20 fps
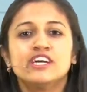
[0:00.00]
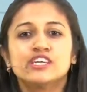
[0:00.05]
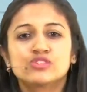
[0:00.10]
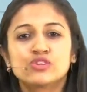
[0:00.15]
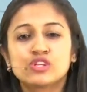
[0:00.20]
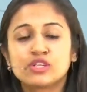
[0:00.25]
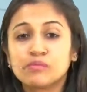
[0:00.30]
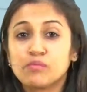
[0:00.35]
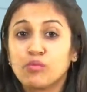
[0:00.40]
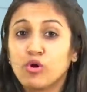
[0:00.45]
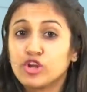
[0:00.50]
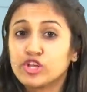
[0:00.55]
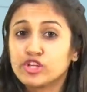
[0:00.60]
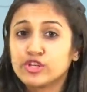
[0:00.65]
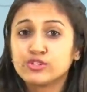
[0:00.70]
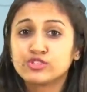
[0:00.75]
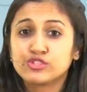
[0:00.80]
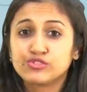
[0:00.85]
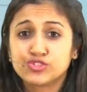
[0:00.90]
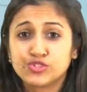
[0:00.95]
So the
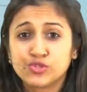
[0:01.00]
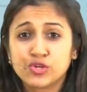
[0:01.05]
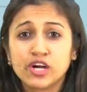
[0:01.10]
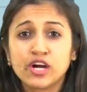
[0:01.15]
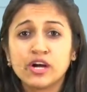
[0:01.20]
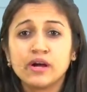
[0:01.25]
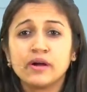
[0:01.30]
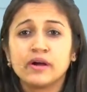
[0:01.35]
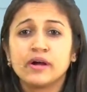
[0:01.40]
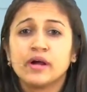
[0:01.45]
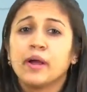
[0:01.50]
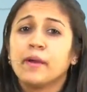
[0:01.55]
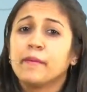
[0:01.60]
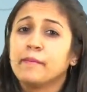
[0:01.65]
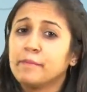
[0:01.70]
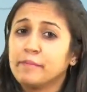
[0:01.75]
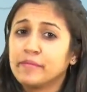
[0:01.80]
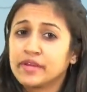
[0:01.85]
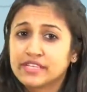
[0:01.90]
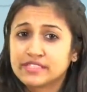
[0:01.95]
molecules of sugar
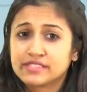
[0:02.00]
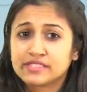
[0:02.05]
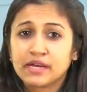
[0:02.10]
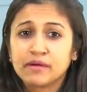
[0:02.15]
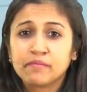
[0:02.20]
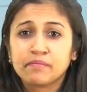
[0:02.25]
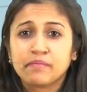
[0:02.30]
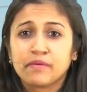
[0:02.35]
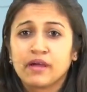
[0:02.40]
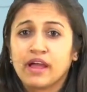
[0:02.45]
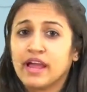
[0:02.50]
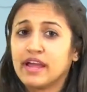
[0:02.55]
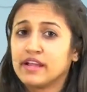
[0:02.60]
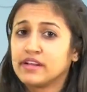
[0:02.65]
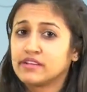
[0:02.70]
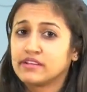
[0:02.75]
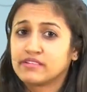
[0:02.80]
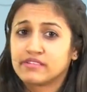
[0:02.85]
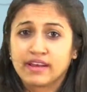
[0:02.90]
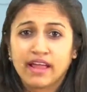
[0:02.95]
mix up
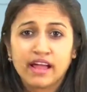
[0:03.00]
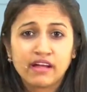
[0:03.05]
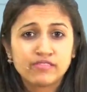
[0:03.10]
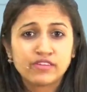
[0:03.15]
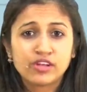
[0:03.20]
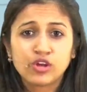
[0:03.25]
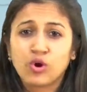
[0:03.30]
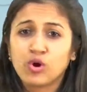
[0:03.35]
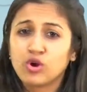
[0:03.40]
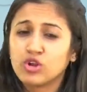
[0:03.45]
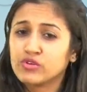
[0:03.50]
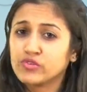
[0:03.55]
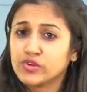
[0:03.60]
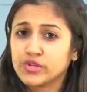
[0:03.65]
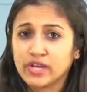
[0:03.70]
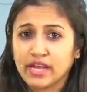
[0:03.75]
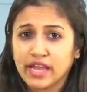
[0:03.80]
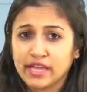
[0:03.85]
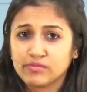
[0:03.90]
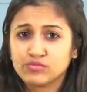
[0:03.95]
and travel all over
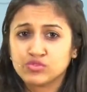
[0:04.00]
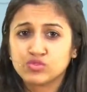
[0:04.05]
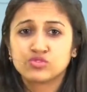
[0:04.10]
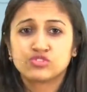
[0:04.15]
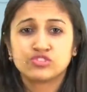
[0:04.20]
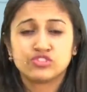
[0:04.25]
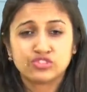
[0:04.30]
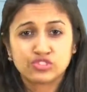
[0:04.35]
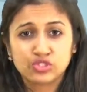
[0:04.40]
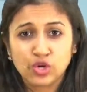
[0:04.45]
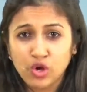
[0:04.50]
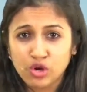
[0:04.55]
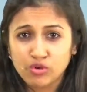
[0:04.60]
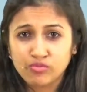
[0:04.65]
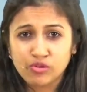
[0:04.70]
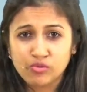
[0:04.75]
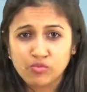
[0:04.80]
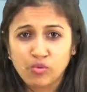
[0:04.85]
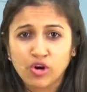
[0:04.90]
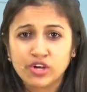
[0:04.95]
your lime juice,
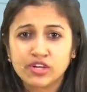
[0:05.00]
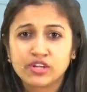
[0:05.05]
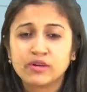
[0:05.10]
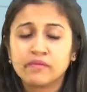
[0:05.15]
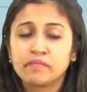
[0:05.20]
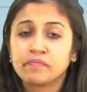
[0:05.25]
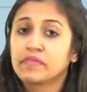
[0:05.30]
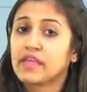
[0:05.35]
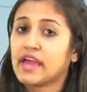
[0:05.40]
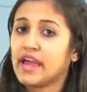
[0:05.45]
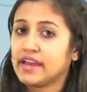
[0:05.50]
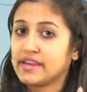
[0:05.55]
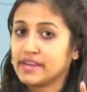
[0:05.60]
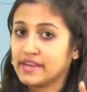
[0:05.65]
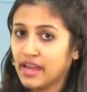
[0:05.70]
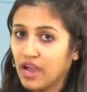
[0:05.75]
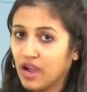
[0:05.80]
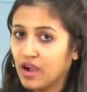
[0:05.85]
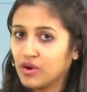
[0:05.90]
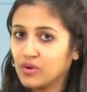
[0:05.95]
dissolve in water,
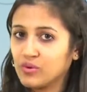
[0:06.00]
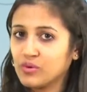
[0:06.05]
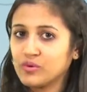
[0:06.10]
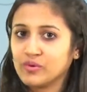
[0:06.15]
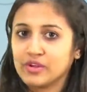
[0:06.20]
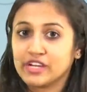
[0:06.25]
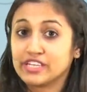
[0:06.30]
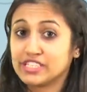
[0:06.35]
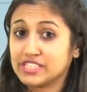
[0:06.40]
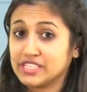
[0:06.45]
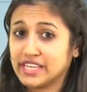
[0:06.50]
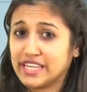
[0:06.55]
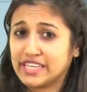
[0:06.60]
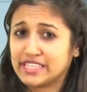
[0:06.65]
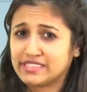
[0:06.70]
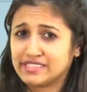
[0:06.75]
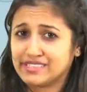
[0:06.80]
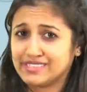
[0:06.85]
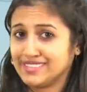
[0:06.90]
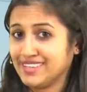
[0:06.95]
and now it
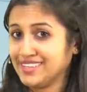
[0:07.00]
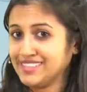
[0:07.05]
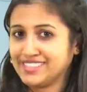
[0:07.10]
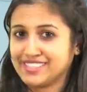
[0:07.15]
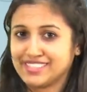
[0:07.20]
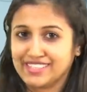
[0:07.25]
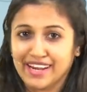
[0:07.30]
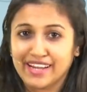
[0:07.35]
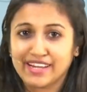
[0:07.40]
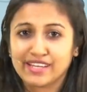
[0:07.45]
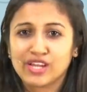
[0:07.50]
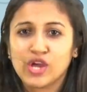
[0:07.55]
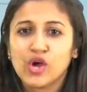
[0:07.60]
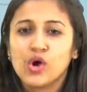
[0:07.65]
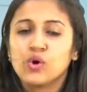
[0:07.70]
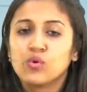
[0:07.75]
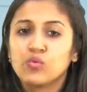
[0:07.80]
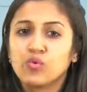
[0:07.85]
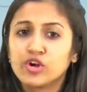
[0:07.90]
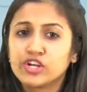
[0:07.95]
tastes just right.
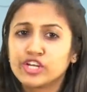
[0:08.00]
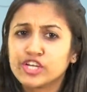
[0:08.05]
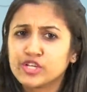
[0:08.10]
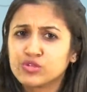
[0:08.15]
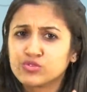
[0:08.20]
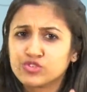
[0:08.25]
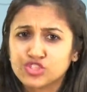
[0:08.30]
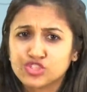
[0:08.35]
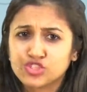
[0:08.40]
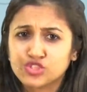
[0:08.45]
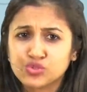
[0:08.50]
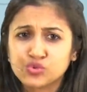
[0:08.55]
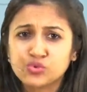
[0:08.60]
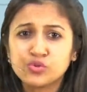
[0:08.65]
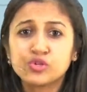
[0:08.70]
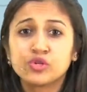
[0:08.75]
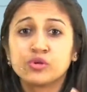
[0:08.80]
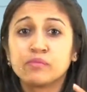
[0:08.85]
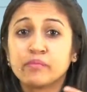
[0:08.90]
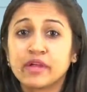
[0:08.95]
What did you just
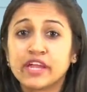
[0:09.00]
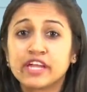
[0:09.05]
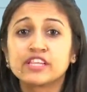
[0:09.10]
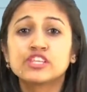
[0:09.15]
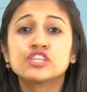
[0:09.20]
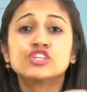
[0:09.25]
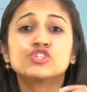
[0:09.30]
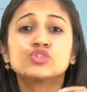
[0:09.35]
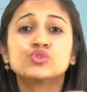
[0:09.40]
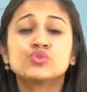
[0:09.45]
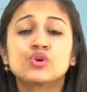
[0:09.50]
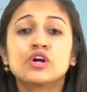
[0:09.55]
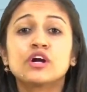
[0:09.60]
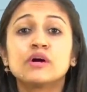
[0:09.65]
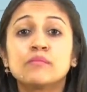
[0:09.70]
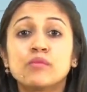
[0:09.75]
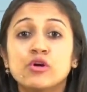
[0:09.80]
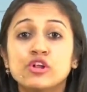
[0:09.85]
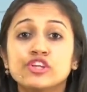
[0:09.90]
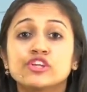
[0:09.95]
do? You made the
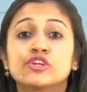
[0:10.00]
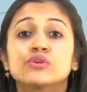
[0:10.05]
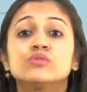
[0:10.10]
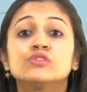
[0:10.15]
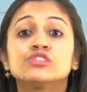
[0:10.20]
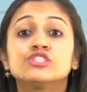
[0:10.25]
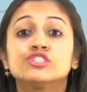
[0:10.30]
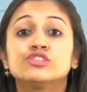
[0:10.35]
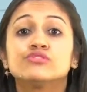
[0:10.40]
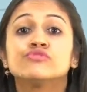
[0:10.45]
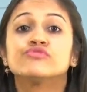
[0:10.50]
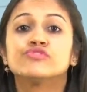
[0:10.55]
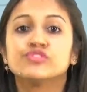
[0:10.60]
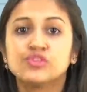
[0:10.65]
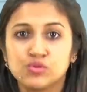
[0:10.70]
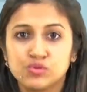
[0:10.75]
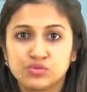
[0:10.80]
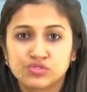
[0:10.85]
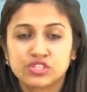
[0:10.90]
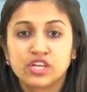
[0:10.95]
sugar molecules
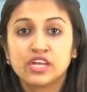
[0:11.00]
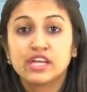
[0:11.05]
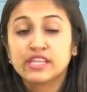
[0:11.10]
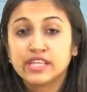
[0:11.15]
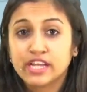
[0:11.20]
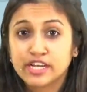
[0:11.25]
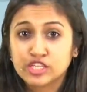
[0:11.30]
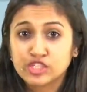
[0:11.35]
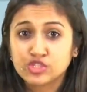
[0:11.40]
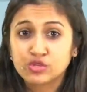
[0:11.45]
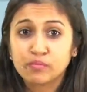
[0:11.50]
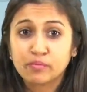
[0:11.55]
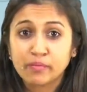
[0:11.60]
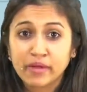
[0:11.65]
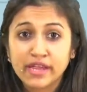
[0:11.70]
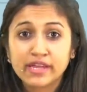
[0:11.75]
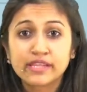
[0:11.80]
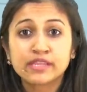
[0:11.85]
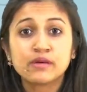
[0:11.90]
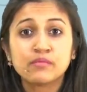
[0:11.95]
diffuse. That is, you
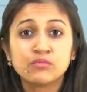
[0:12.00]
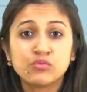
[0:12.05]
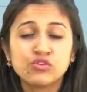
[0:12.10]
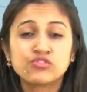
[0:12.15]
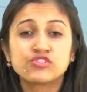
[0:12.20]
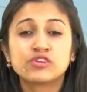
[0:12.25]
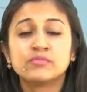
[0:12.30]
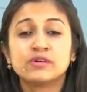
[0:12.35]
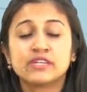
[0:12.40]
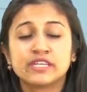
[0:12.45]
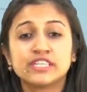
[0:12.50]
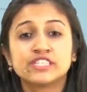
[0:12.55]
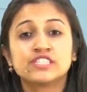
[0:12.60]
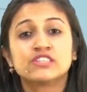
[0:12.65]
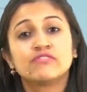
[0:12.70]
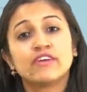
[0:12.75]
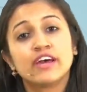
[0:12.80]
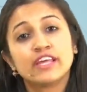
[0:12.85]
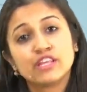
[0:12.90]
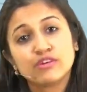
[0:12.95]
made them move from a
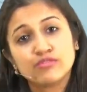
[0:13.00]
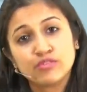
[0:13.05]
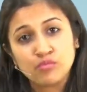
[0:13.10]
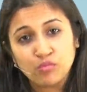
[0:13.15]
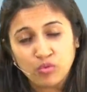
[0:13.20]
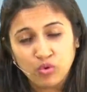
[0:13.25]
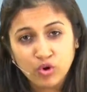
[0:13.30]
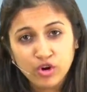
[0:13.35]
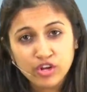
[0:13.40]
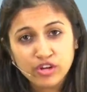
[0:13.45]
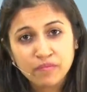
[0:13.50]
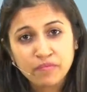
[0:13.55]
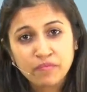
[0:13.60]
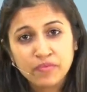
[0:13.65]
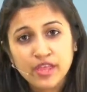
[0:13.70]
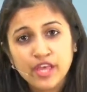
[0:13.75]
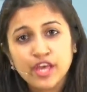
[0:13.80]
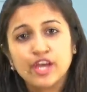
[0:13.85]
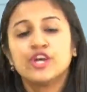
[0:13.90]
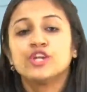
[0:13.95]
region where they were more
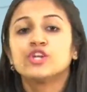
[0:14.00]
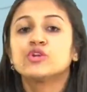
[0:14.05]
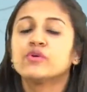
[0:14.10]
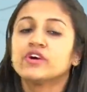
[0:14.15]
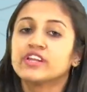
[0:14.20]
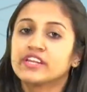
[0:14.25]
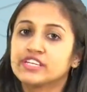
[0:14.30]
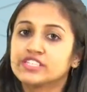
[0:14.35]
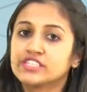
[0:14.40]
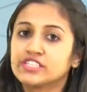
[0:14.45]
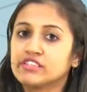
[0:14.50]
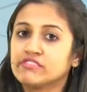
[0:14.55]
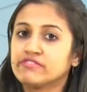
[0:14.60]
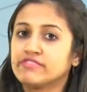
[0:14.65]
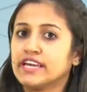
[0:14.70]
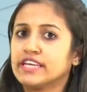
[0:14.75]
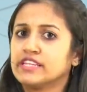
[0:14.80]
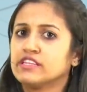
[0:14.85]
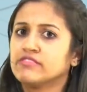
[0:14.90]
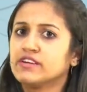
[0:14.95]
to a region
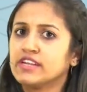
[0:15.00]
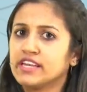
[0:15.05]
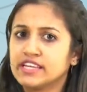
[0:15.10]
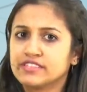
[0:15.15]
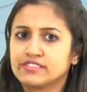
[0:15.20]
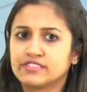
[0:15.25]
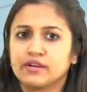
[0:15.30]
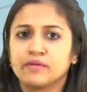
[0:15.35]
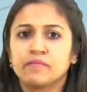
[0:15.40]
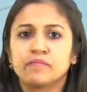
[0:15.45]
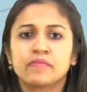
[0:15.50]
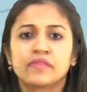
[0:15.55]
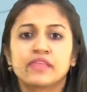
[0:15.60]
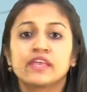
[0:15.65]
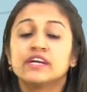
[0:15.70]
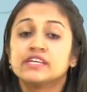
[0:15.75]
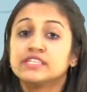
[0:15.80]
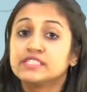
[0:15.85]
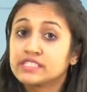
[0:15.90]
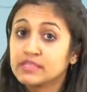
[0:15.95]
where they were lesser.
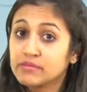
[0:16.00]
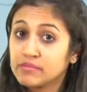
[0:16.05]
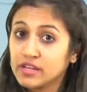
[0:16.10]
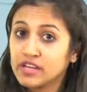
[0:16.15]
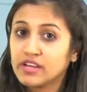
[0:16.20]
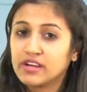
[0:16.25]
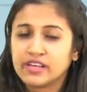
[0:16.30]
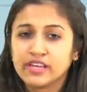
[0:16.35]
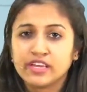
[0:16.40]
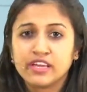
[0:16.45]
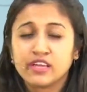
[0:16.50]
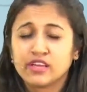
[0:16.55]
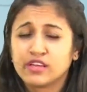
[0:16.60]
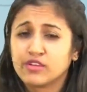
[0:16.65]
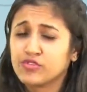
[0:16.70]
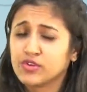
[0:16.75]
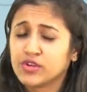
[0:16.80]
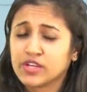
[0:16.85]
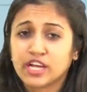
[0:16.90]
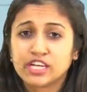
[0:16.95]
Similarly,
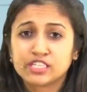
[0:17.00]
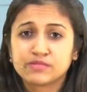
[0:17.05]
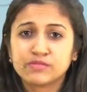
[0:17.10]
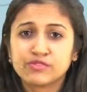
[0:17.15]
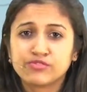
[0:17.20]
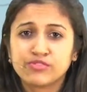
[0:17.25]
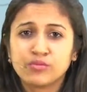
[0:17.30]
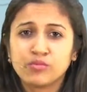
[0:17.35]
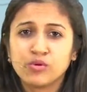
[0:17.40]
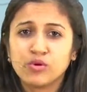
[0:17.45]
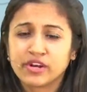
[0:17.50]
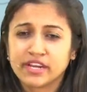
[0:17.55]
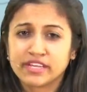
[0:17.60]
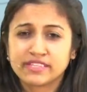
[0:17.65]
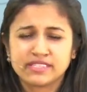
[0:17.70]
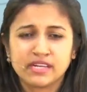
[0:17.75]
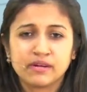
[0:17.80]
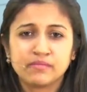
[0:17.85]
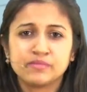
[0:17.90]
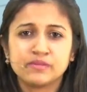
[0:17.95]
if you can ask me for more
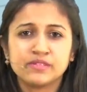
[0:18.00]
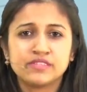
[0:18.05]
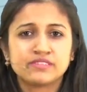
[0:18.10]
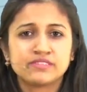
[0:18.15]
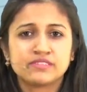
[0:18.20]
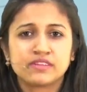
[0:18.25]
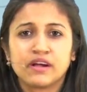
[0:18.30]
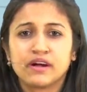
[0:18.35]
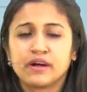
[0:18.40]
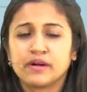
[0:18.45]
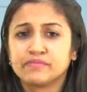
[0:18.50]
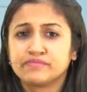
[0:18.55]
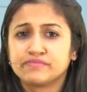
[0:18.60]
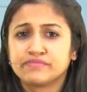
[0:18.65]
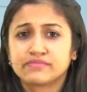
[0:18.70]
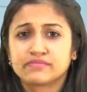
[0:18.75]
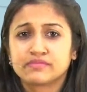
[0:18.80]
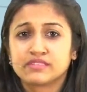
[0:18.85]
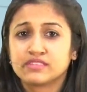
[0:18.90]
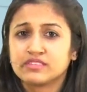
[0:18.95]
examples, uh,
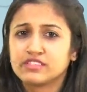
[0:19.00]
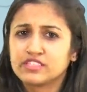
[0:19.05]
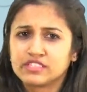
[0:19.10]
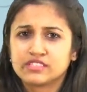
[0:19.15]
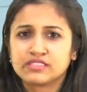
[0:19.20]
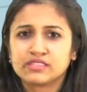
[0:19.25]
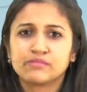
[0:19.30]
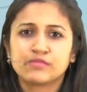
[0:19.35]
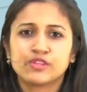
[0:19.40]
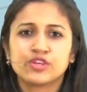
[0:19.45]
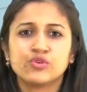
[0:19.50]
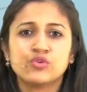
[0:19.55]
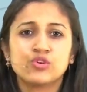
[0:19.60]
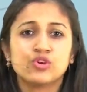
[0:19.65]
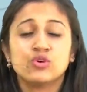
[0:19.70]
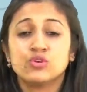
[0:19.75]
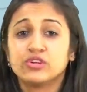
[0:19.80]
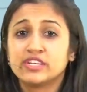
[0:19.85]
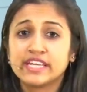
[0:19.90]
this is something you'll know.